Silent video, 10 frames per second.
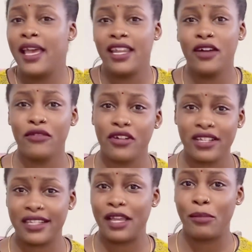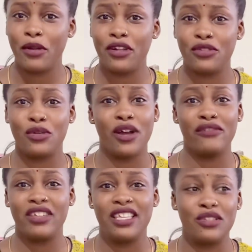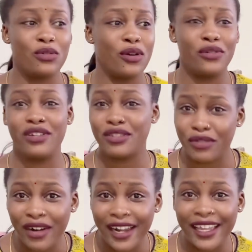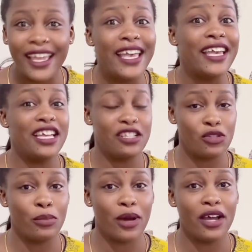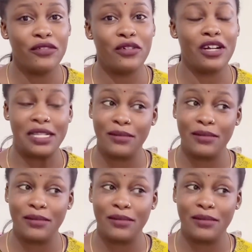Now, for us, like parents who have kids who are always crying, it's super hard for us.